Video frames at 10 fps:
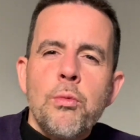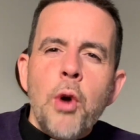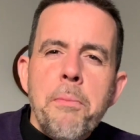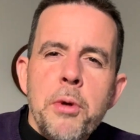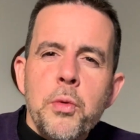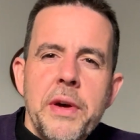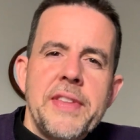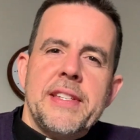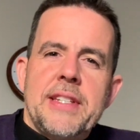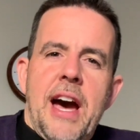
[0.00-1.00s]
rumble with
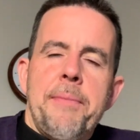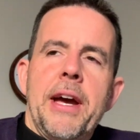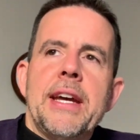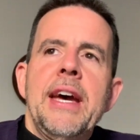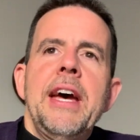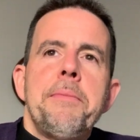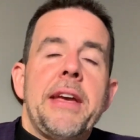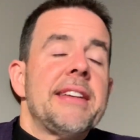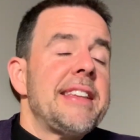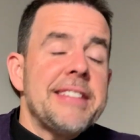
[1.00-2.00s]
this topic,
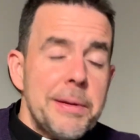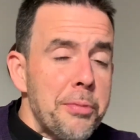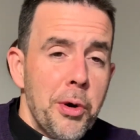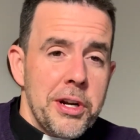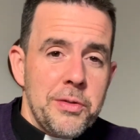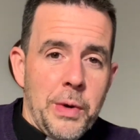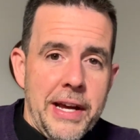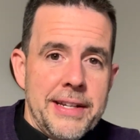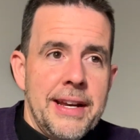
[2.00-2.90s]
because it's an important one